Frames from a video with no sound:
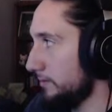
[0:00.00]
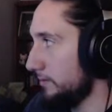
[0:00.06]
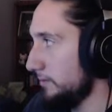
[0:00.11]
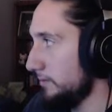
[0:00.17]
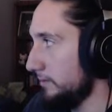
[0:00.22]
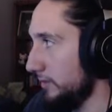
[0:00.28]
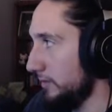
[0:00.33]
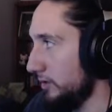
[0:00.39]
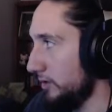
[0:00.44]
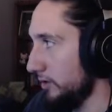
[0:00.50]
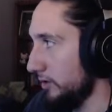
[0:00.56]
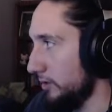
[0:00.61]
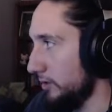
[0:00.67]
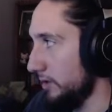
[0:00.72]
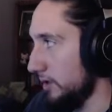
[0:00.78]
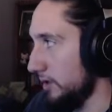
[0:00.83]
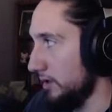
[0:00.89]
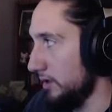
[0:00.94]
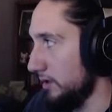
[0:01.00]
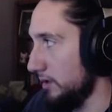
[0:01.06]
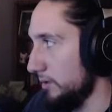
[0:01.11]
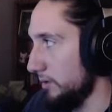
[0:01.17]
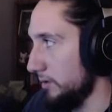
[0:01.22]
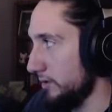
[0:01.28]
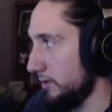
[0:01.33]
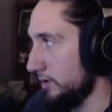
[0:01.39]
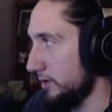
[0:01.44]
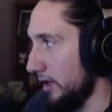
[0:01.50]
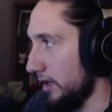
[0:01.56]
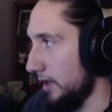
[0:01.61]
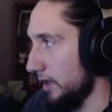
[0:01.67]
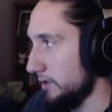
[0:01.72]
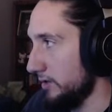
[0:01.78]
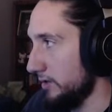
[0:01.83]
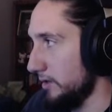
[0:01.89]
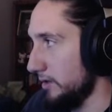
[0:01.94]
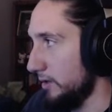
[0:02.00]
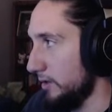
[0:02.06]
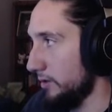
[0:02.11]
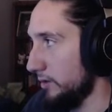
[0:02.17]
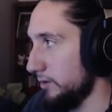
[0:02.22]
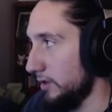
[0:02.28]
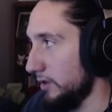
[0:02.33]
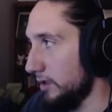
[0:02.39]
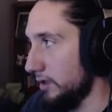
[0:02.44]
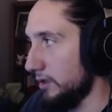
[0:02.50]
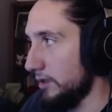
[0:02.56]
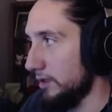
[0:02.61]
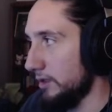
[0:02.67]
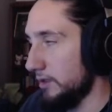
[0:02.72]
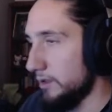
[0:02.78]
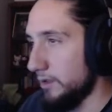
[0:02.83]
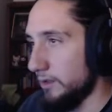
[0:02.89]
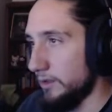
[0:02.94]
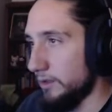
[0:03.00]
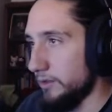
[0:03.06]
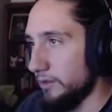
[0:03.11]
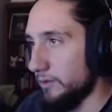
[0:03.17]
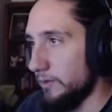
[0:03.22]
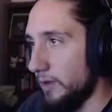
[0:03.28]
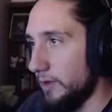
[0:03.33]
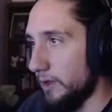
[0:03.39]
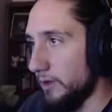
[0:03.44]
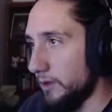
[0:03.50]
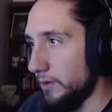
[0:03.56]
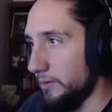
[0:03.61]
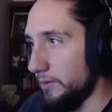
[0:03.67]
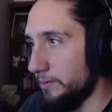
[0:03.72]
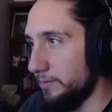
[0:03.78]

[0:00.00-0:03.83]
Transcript: should be used as the only collision volume